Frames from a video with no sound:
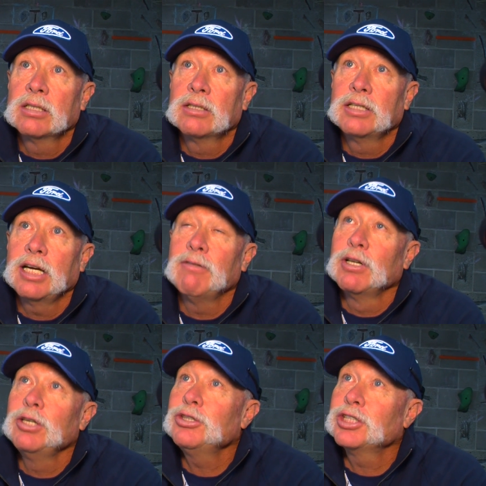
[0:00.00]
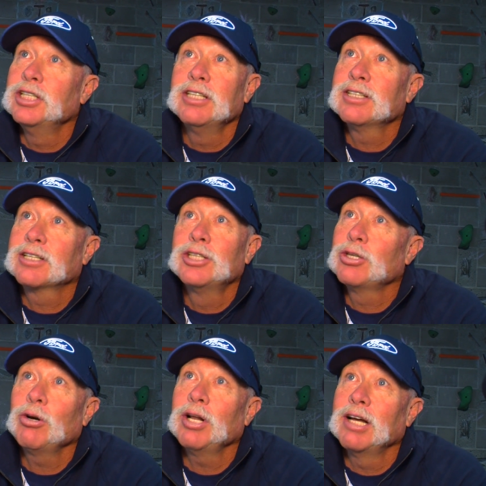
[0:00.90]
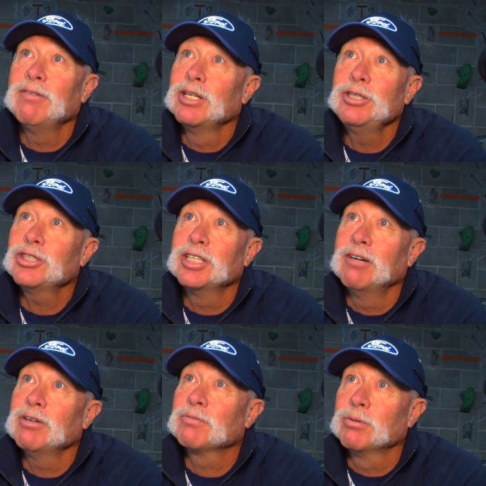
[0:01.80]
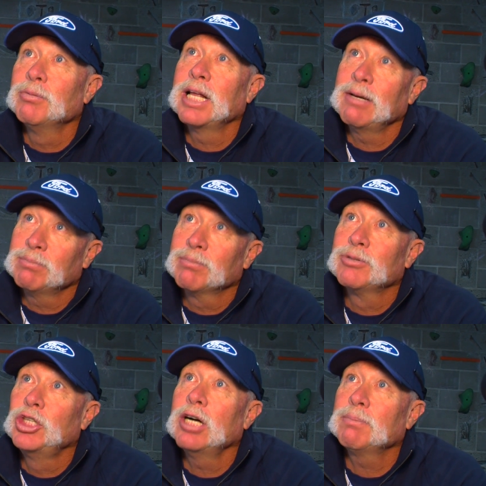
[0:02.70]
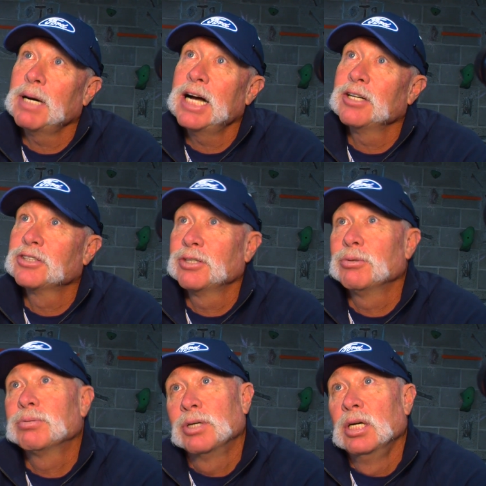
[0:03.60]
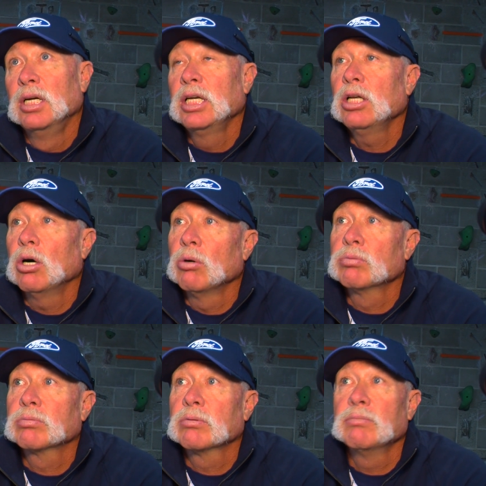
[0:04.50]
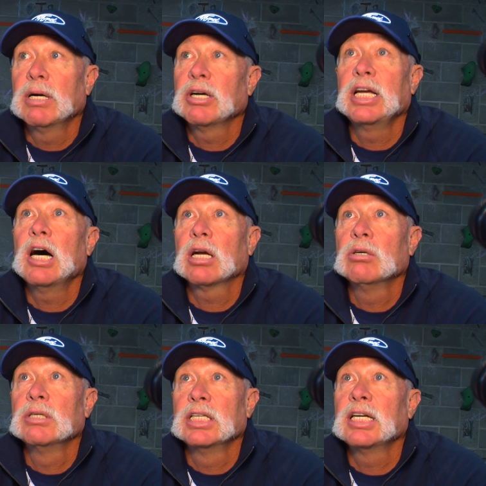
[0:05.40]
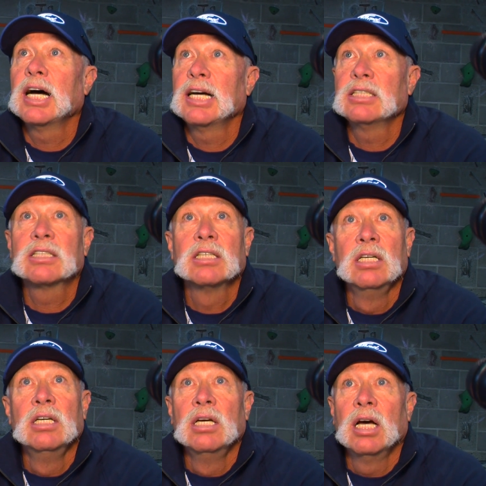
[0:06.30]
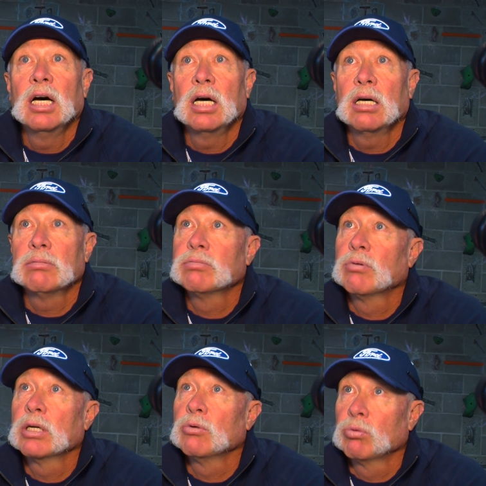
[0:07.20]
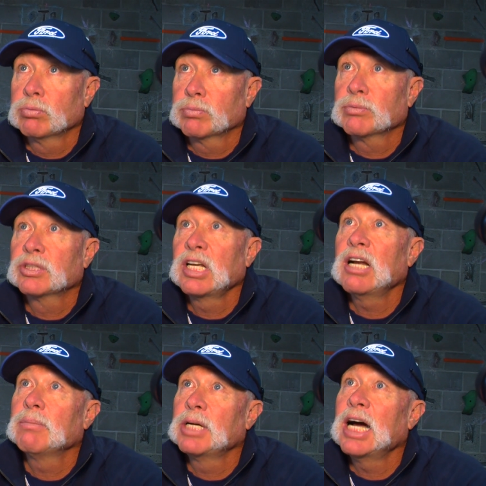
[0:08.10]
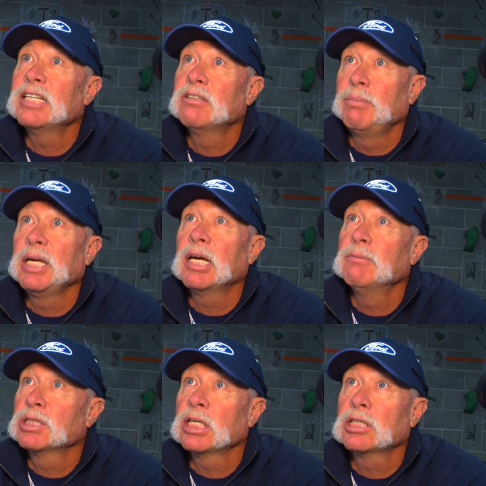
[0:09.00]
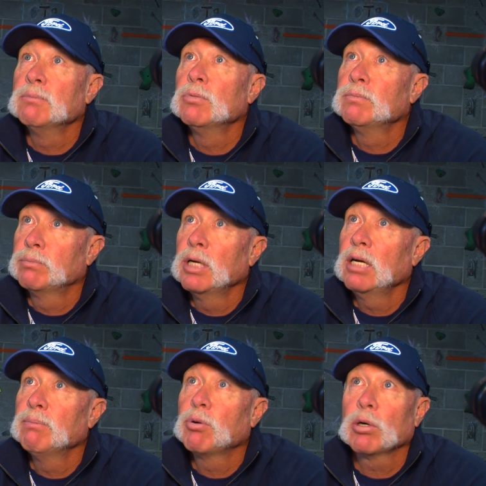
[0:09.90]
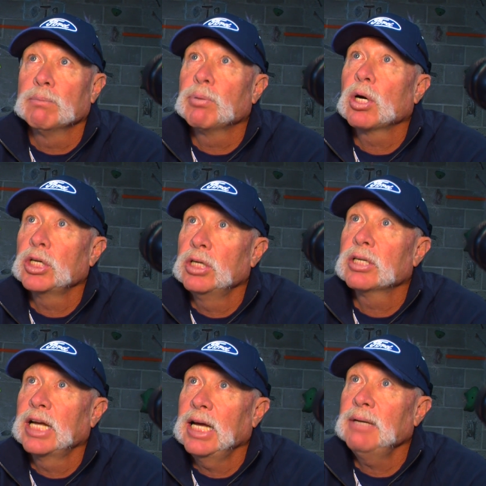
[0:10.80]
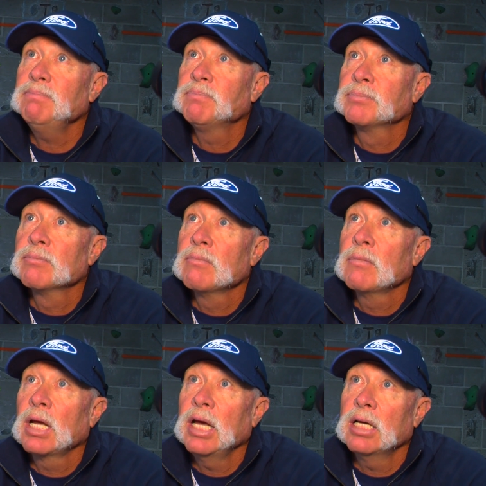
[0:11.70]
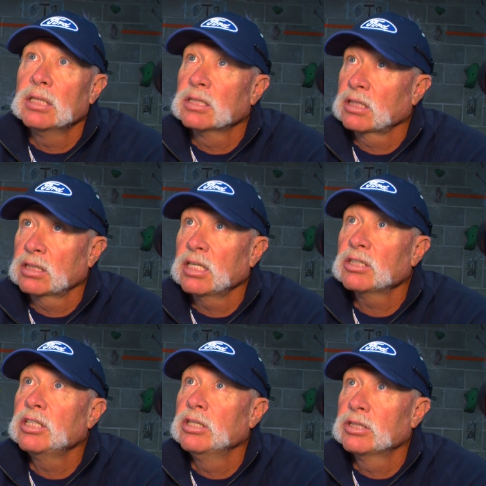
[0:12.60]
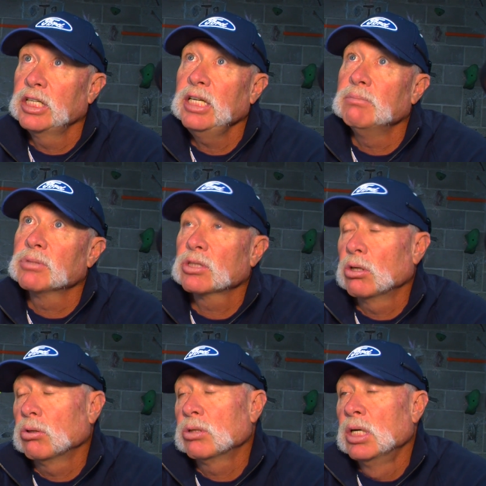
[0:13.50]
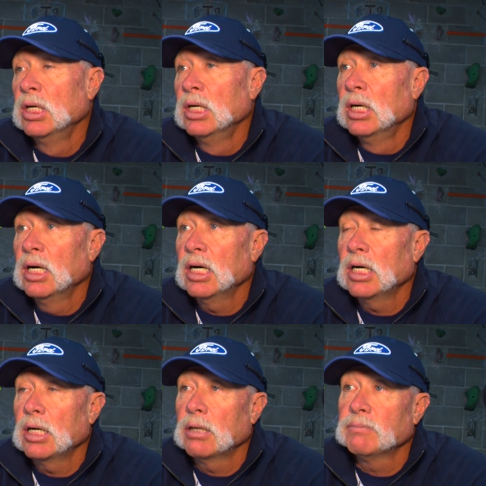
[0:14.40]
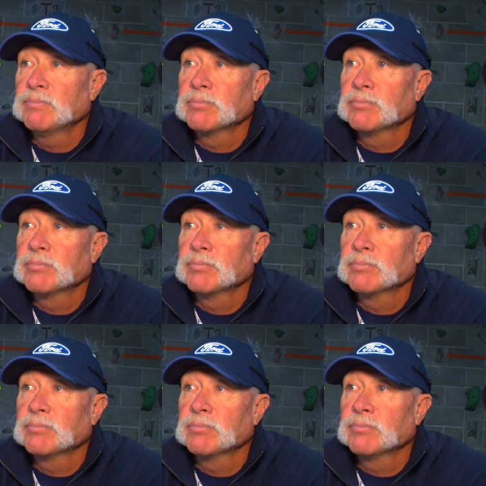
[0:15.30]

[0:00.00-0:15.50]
the evolution, the total evolution of it from that junk pile to, you know, Mariano and the guys uh, where the setup guys have become such an important part of your game and the success of your team. So, um,